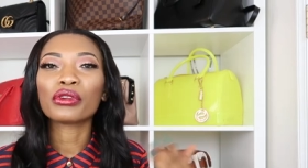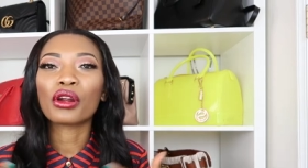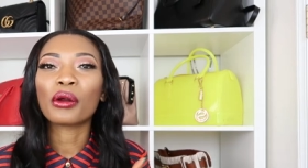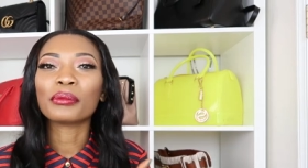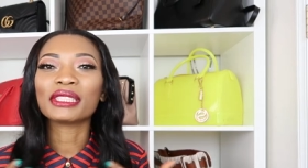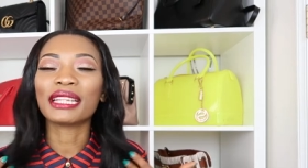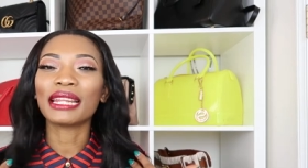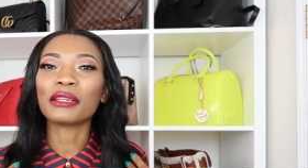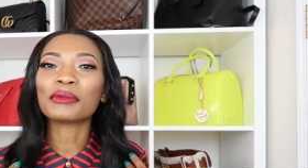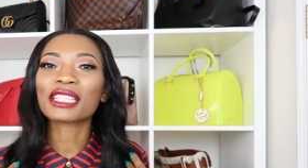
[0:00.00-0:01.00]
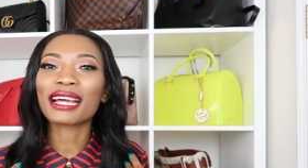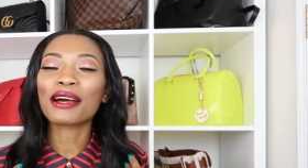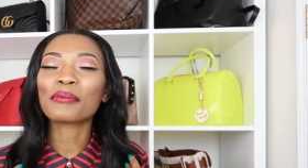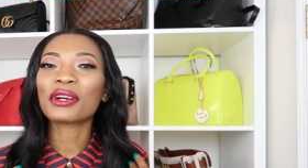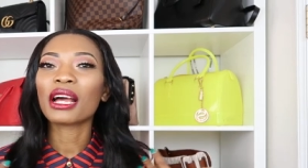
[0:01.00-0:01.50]
um denim
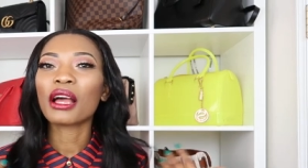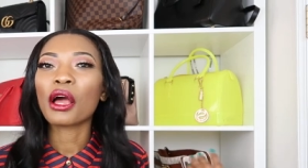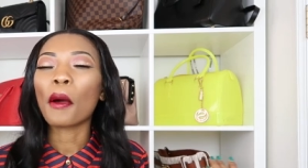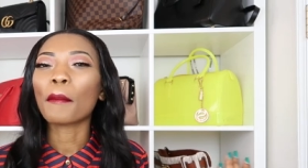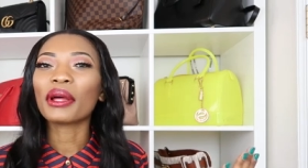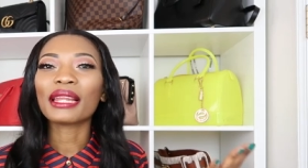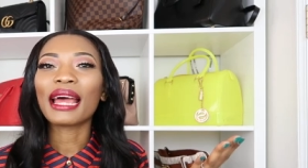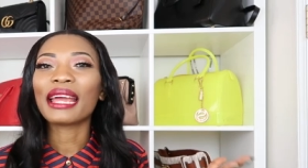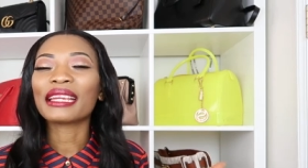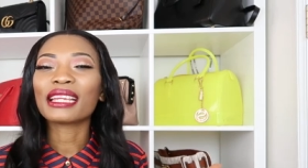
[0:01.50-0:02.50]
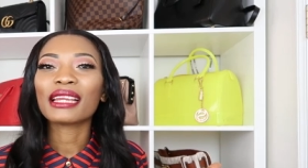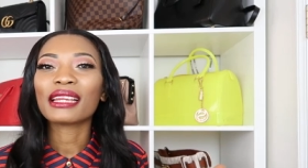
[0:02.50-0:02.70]
top but like